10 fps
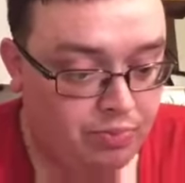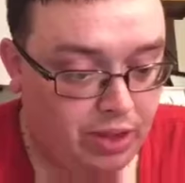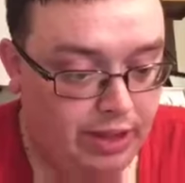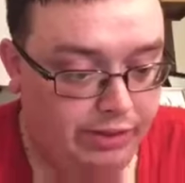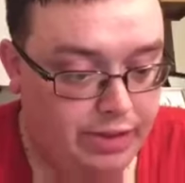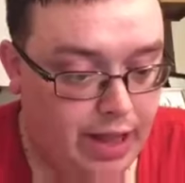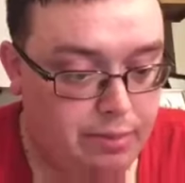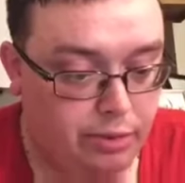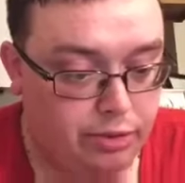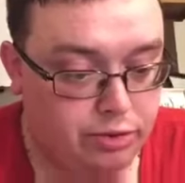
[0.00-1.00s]
his
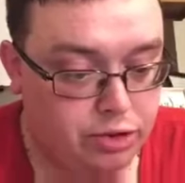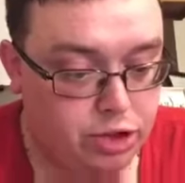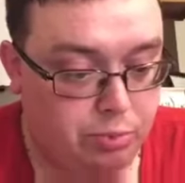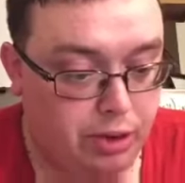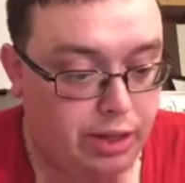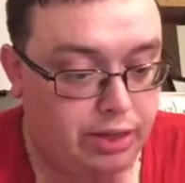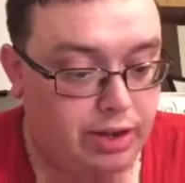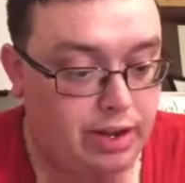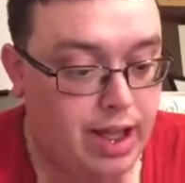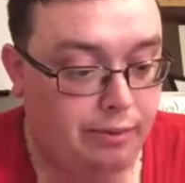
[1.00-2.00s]
neighbor spreadeth a
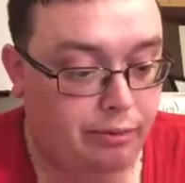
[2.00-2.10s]
net